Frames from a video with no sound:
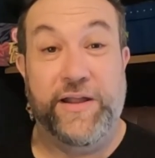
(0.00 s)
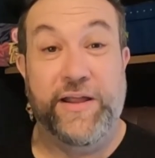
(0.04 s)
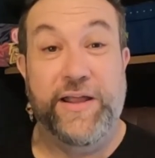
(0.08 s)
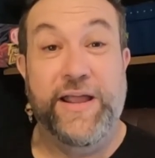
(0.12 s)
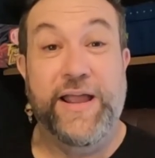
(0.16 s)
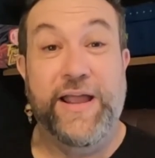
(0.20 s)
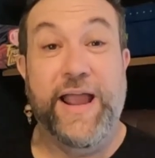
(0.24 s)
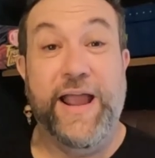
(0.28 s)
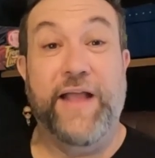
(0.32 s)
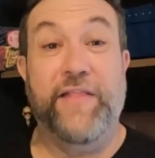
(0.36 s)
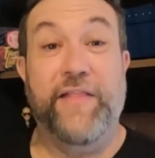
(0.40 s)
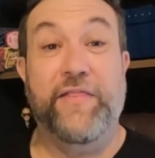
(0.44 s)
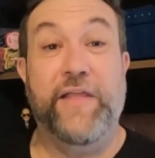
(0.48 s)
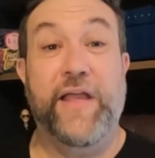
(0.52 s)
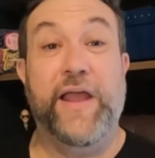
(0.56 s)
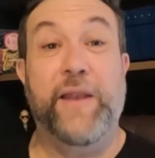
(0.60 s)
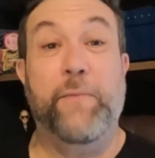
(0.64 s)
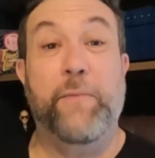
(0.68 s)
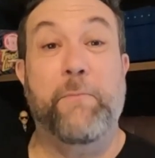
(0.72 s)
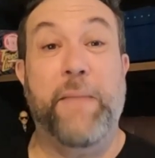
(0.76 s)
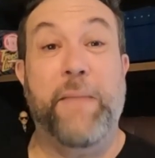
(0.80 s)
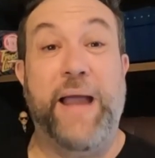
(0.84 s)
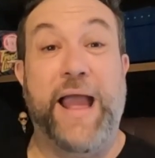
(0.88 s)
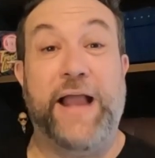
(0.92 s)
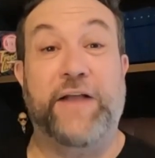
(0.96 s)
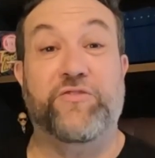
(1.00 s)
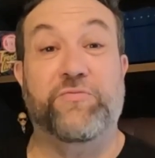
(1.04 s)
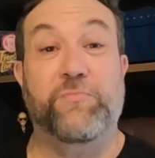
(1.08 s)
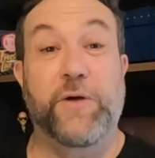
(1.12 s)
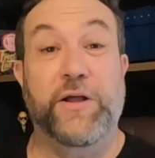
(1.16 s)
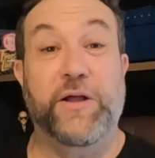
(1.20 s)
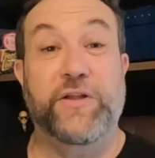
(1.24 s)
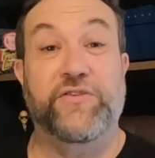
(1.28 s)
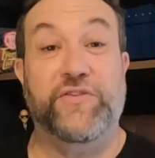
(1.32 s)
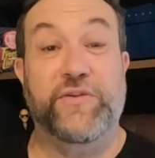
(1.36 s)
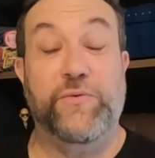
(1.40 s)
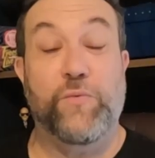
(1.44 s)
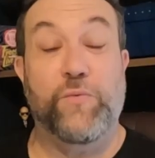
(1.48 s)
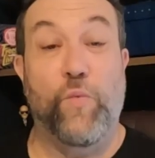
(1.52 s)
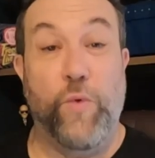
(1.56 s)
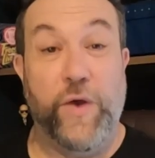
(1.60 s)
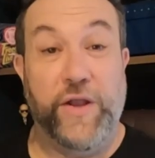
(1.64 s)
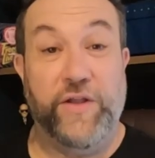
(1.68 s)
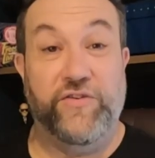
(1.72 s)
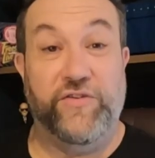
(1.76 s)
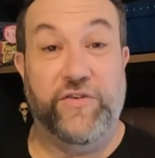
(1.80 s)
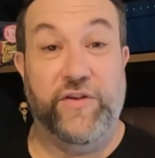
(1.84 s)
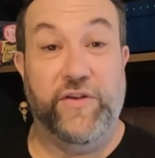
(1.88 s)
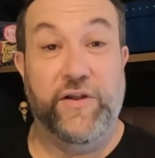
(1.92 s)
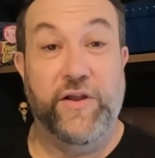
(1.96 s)
And then Max Muncy
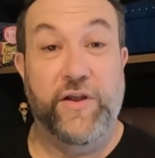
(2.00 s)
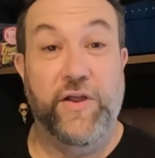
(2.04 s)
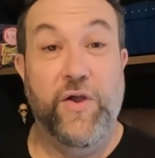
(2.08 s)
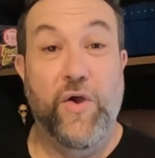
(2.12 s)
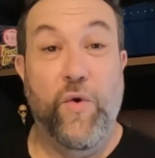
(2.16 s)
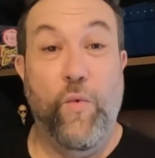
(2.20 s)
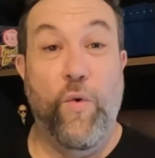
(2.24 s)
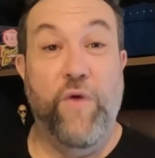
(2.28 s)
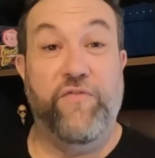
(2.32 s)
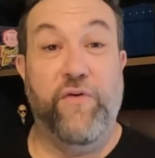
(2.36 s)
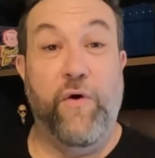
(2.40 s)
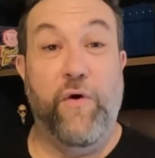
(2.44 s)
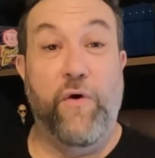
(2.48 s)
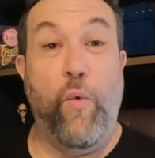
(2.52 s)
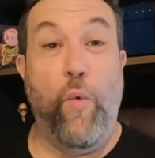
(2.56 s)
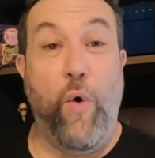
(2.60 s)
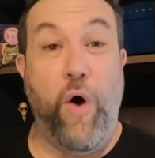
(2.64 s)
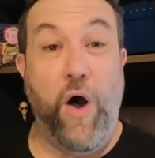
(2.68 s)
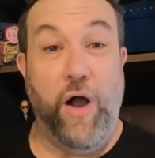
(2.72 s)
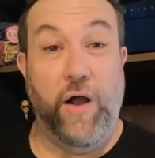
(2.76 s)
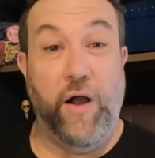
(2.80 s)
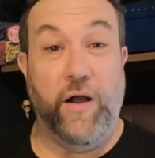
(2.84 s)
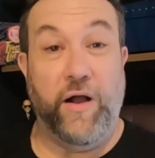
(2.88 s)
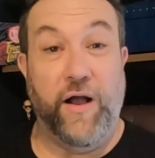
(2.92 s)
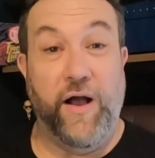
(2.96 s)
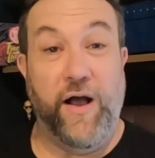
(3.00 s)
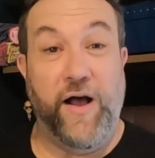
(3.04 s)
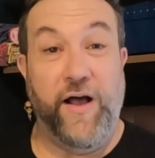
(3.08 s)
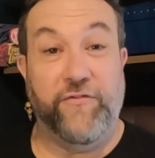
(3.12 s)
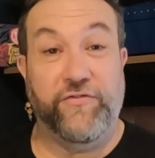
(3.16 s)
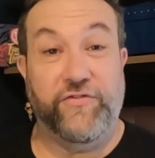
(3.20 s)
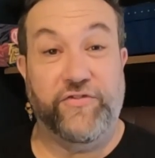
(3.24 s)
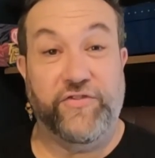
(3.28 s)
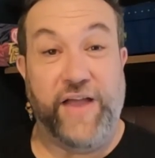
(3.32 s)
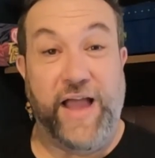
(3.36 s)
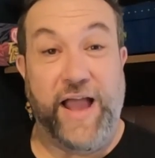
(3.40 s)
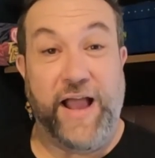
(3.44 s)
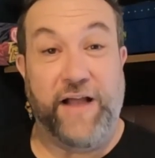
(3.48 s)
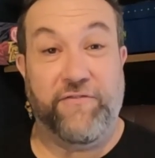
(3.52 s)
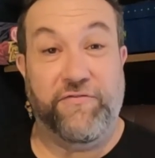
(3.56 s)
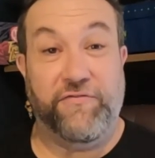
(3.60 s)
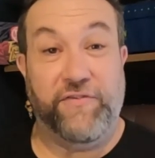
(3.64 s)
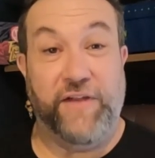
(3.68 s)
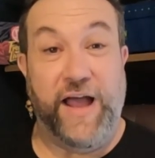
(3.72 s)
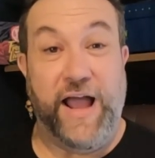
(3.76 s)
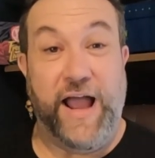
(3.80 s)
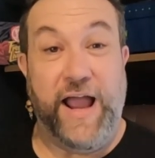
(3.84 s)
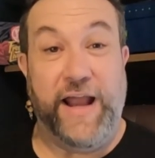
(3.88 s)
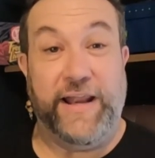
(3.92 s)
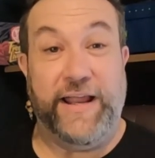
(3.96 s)
wins it with a walk-off sac
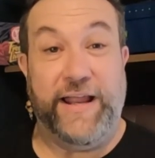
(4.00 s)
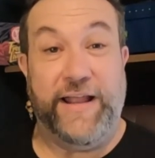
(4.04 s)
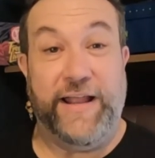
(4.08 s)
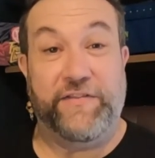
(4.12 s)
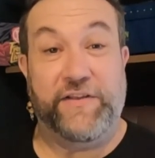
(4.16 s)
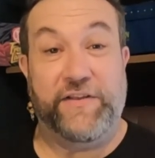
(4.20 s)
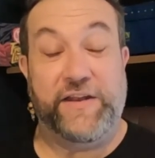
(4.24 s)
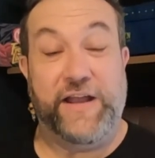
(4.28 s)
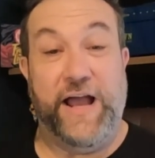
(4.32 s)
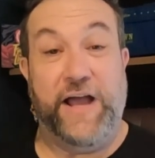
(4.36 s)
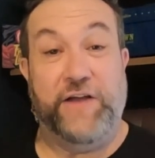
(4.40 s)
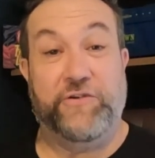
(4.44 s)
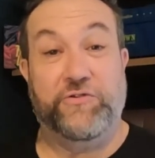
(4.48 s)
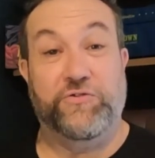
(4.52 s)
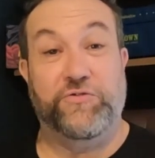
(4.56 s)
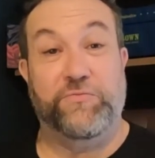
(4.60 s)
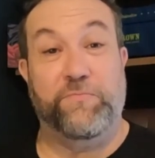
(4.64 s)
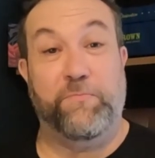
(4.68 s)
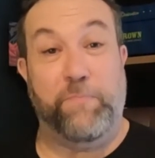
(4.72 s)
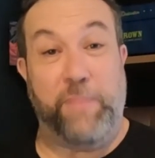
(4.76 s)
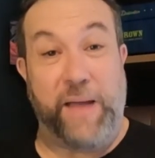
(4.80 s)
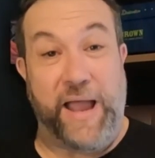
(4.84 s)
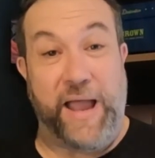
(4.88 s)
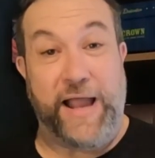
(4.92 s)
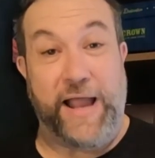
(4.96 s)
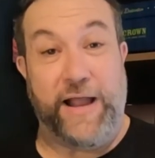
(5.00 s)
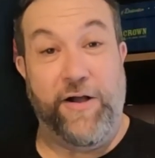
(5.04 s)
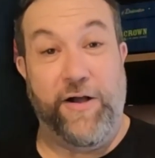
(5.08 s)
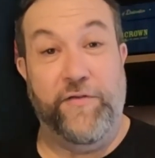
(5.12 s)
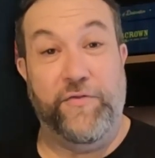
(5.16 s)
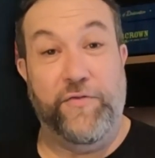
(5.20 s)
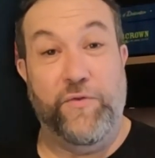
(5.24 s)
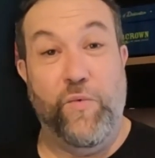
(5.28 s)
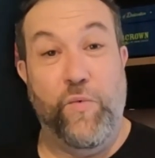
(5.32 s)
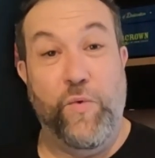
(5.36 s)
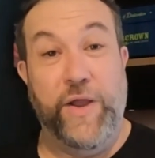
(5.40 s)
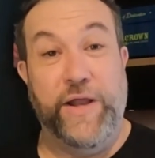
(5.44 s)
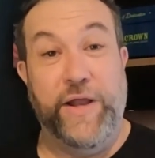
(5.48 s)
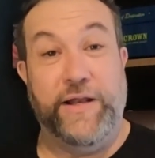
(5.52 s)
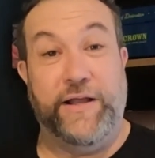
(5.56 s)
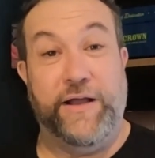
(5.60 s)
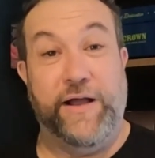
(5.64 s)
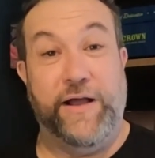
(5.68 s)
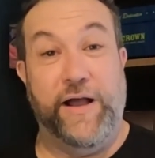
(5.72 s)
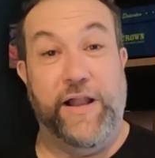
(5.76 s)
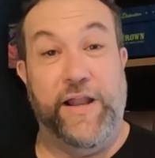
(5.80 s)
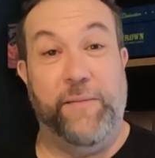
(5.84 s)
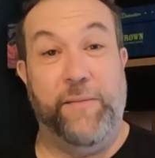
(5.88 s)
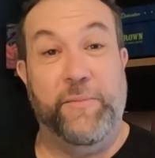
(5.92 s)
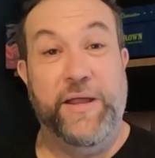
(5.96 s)
fly to get the Dodgers back on the win
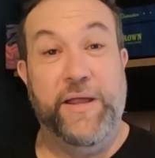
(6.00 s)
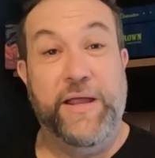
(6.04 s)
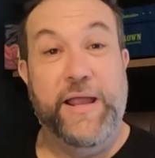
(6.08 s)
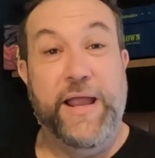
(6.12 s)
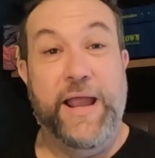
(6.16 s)
column